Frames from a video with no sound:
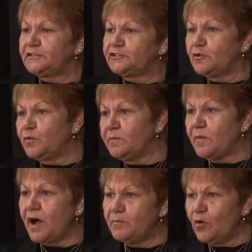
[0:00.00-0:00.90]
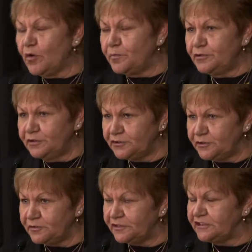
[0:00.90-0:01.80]
So when my mokopuna
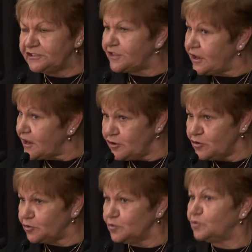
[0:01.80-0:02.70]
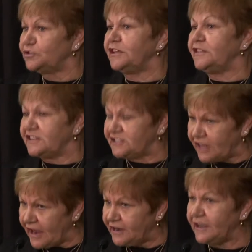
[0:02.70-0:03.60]
do things, they are not naughty, they're
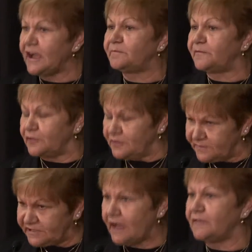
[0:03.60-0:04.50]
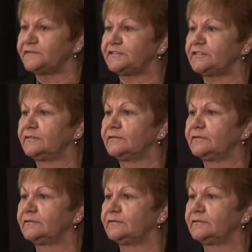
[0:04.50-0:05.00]
standing up for themselves.